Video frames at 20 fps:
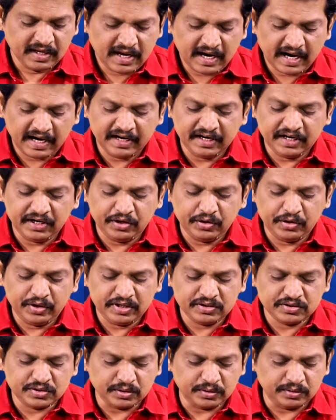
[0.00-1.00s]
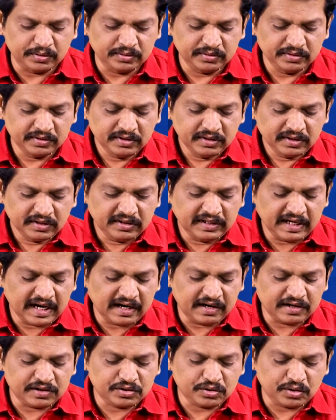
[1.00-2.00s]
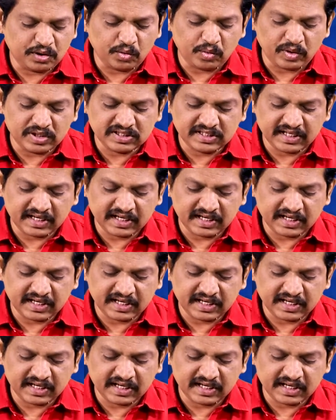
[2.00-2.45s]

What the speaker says: And in doing so, they underscore once